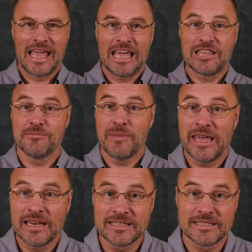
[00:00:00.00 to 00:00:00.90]
It
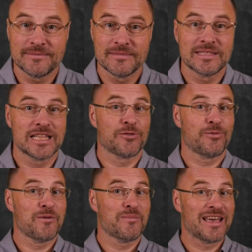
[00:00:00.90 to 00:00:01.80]
means that
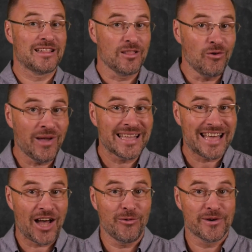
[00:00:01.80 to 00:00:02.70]
we may look at
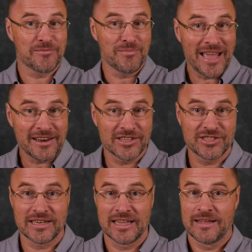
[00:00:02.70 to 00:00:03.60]
our marriage
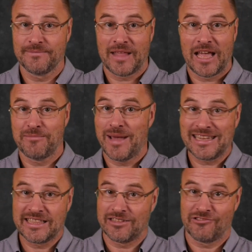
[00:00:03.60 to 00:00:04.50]
and
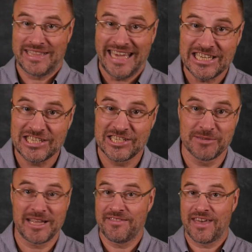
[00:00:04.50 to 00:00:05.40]
marital
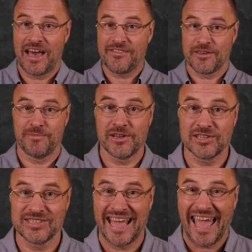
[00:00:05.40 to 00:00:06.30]
relationships and the other
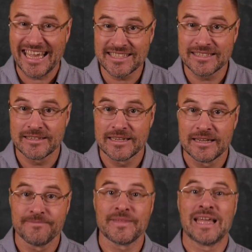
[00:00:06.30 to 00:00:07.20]
person as
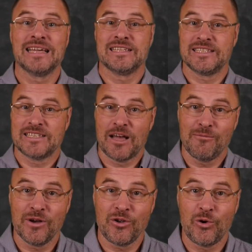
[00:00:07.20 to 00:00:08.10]

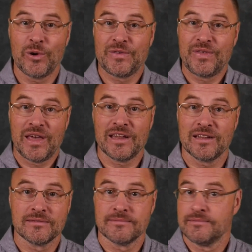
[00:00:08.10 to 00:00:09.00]
someone who is there
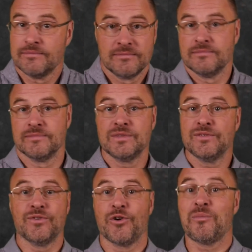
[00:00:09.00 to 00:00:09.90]

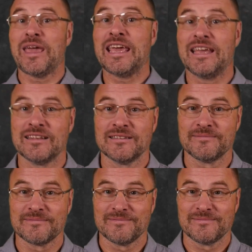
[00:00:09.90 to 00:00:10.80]
for me,
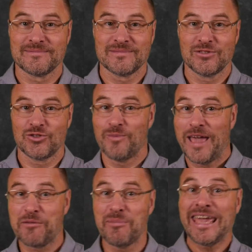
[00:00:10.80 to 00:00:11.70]
to
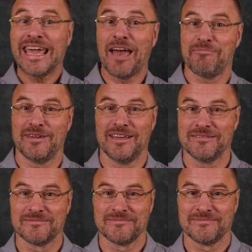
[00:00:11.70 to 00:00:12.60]
make me happy,
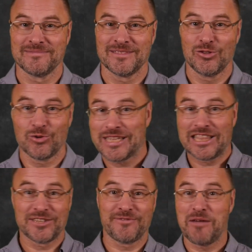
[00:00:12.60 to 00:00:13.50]
to
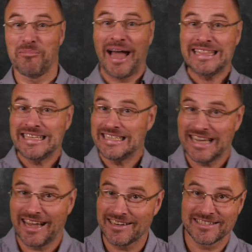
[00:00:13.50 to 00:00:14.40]
satisfy my
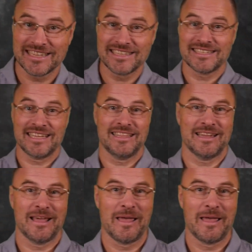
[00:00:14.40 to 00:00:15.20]
desires, etc.